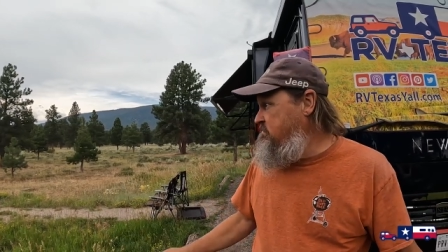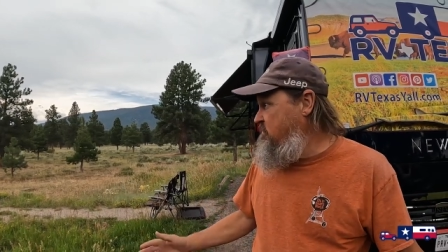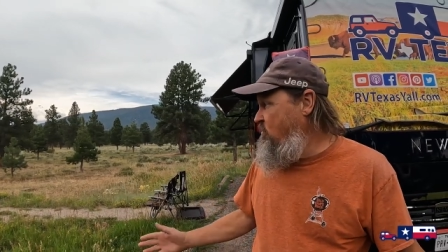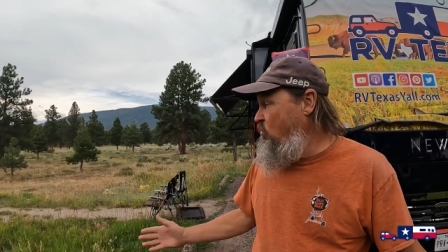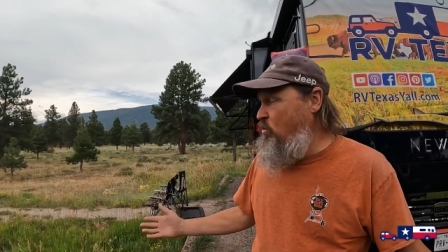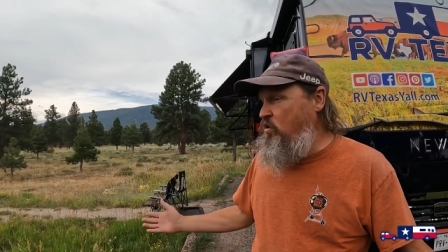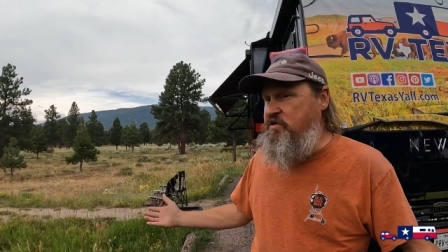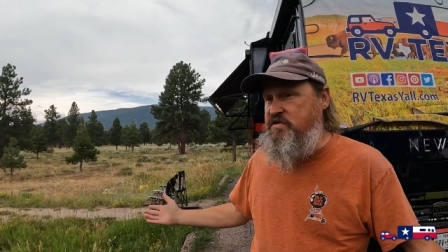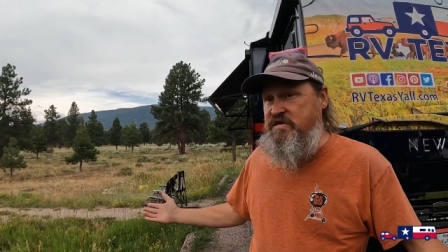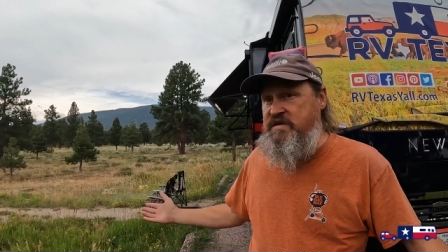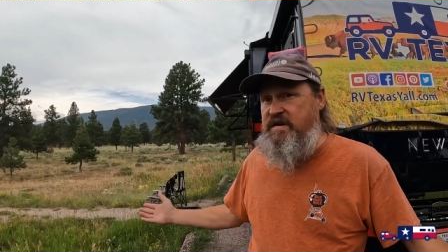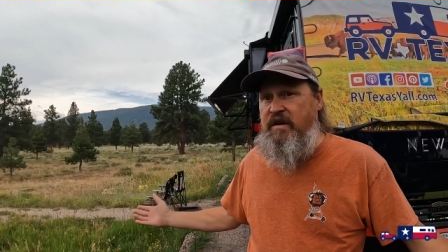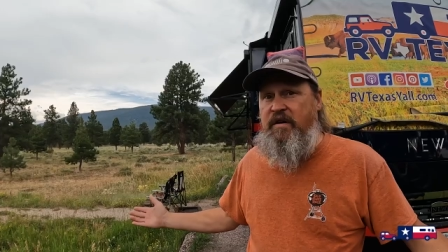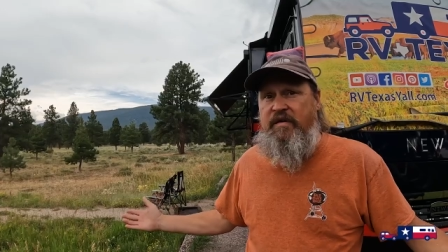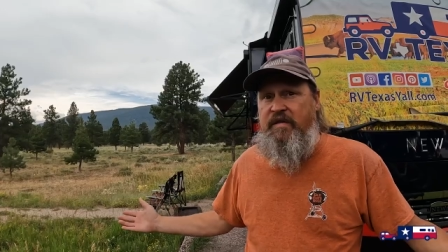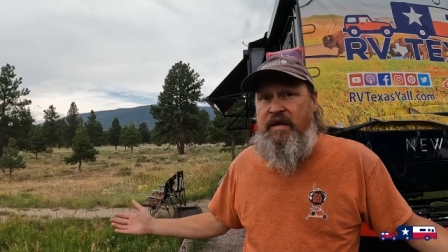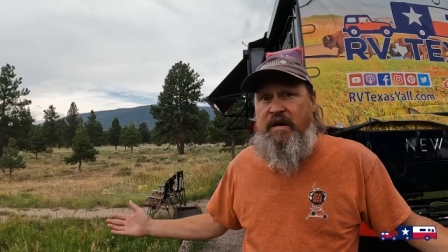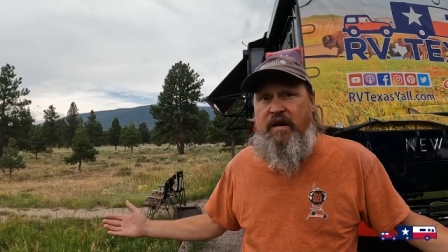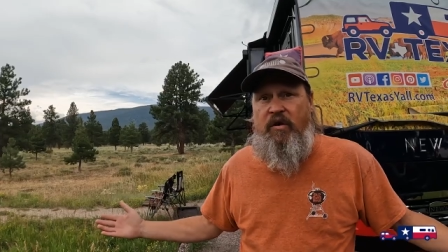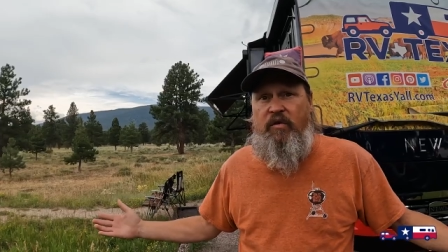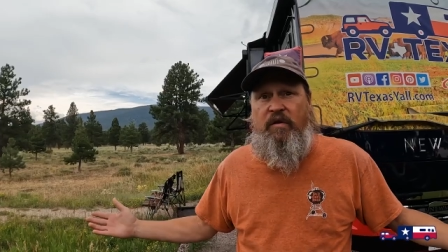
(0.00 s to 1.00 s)
we're still
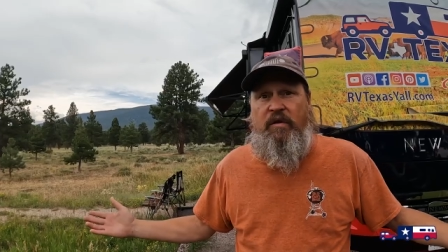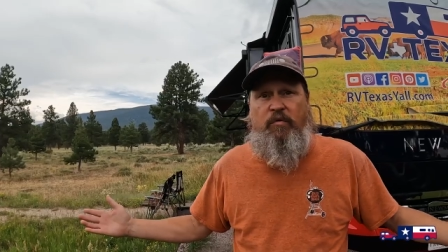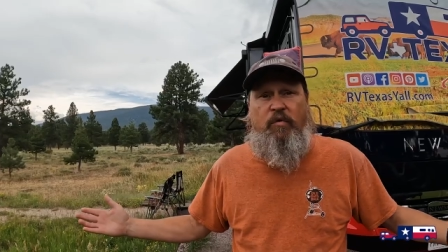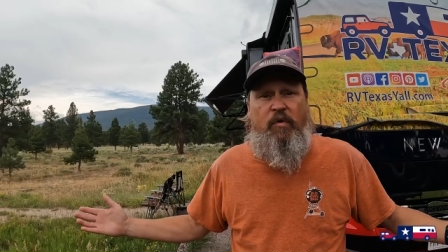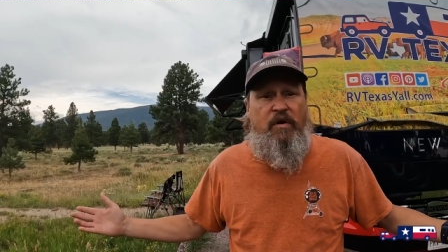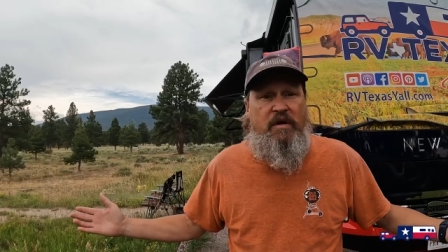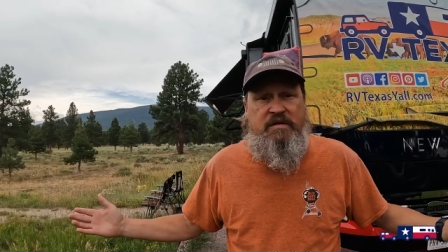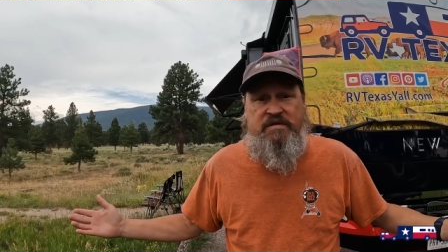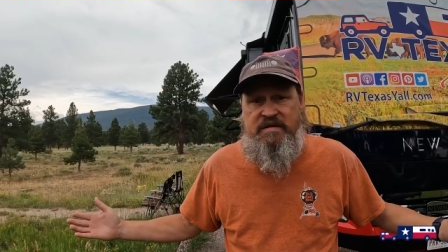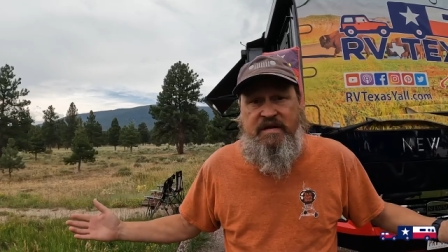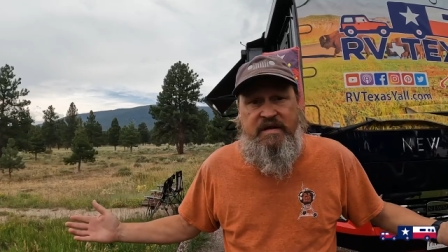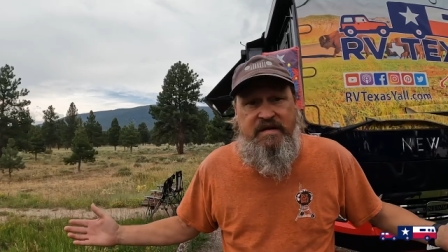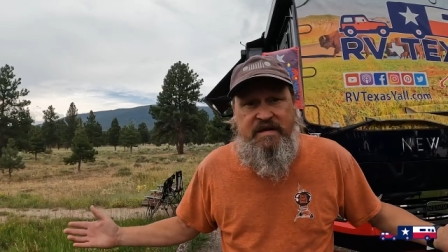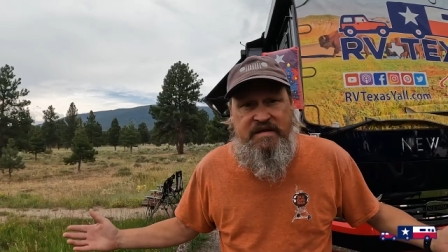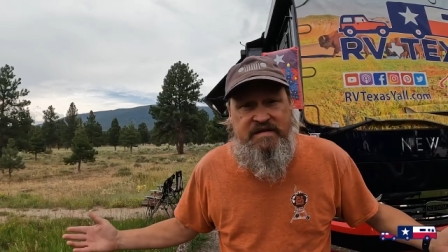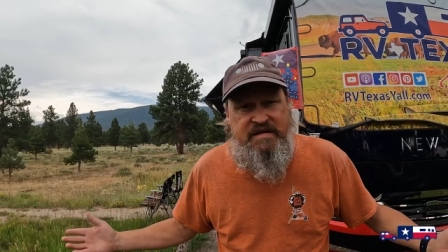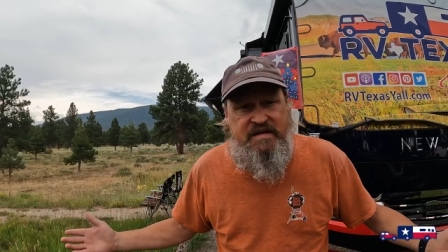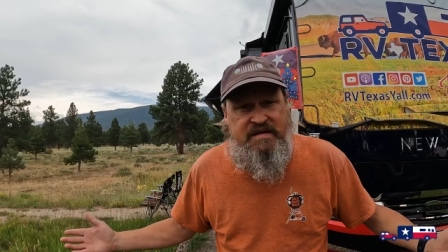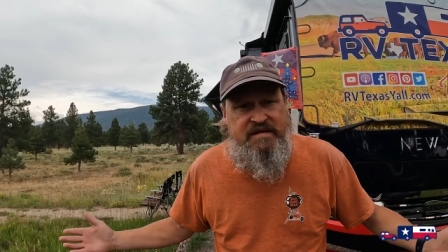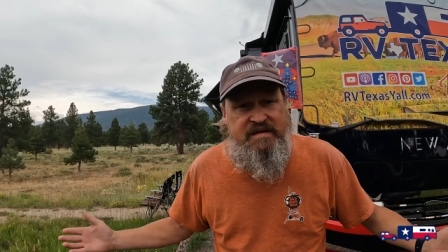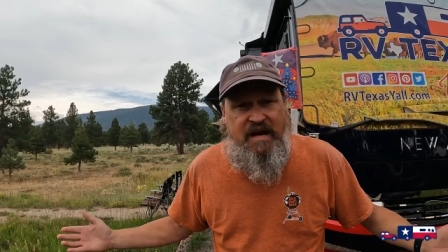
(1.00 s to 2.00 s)
the only ones in
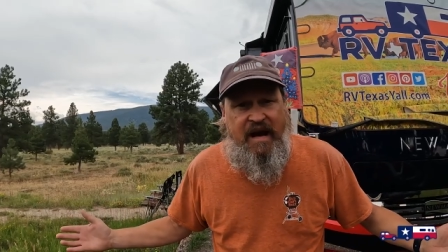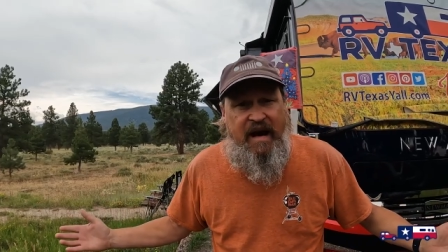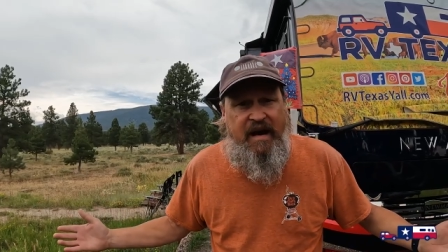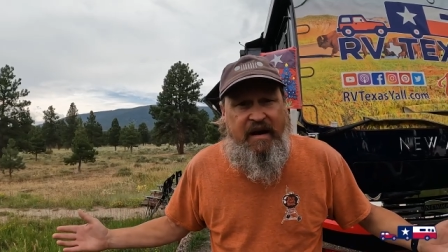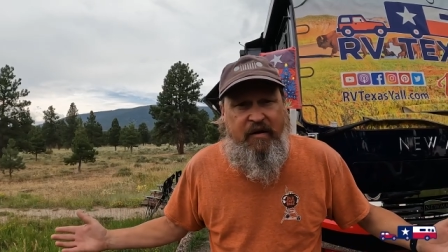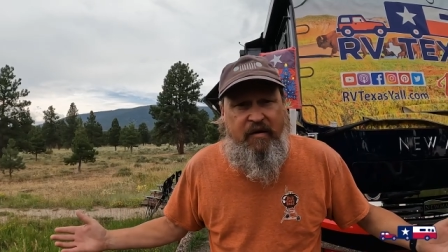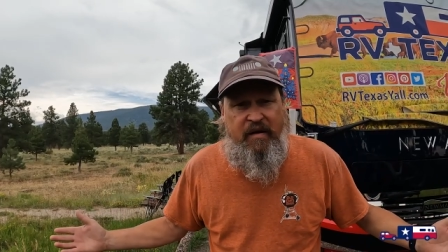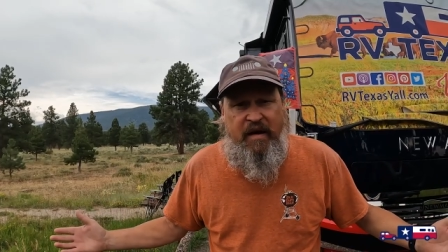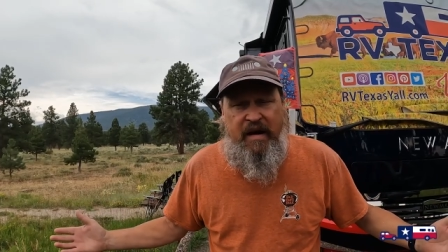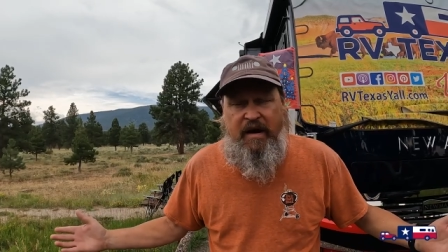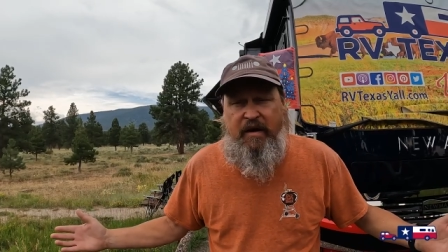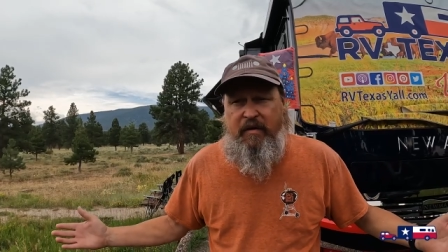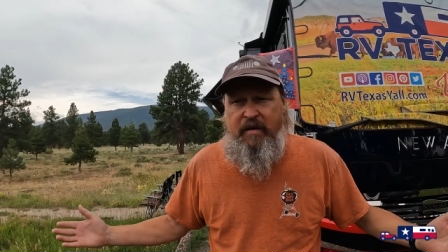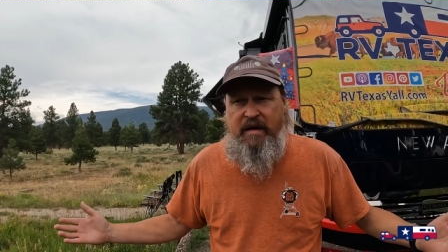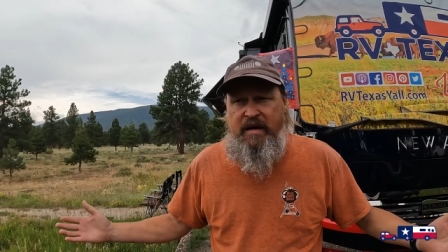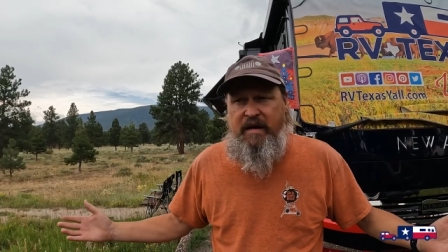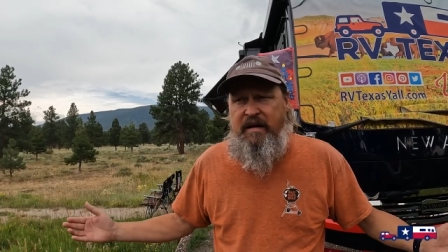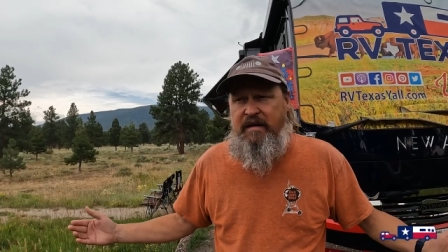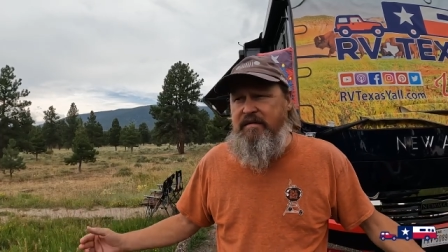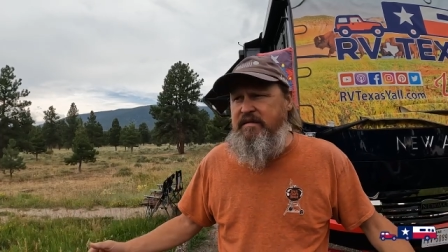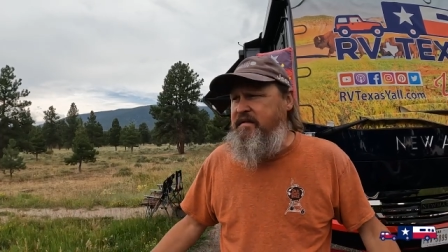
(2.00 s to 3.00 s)
this entire
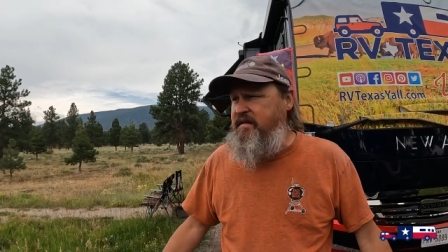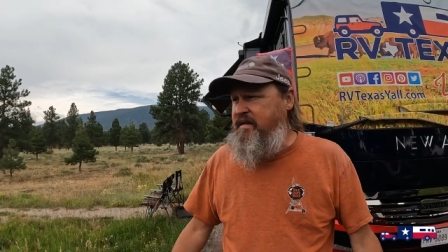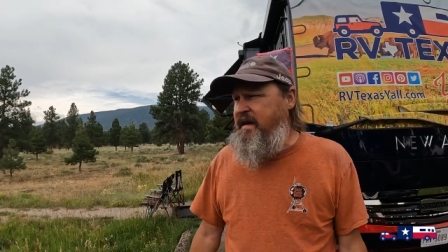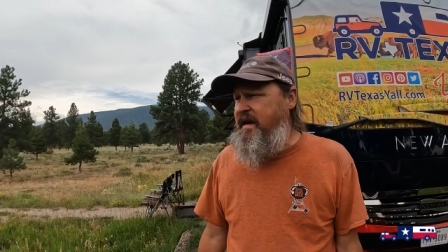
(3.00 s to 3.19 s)
area,